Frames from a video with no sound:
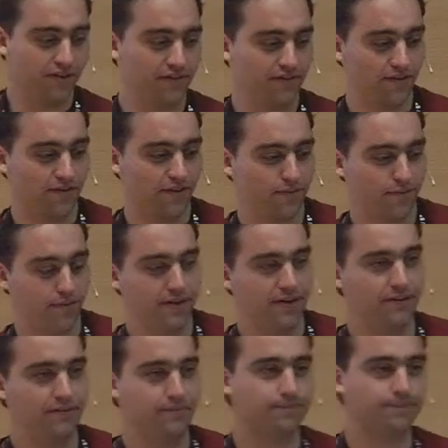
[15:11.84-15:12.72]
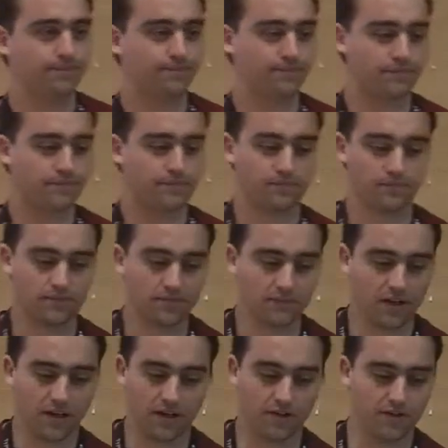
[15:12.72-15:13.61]
in Flow 3.
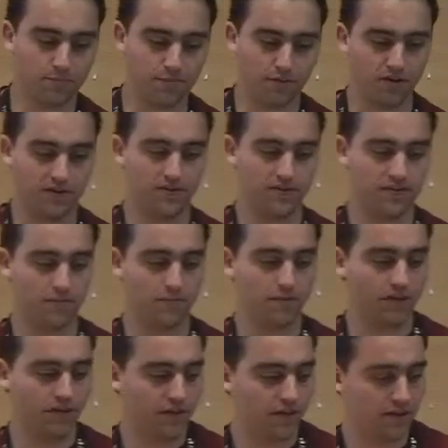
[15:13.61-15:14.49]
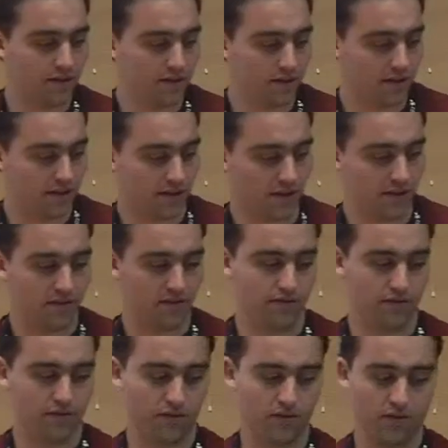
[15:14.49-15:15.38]
It's pretty similar. Uh,
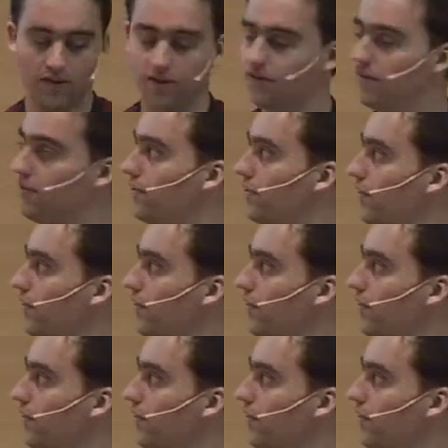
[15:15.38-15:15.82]
so you got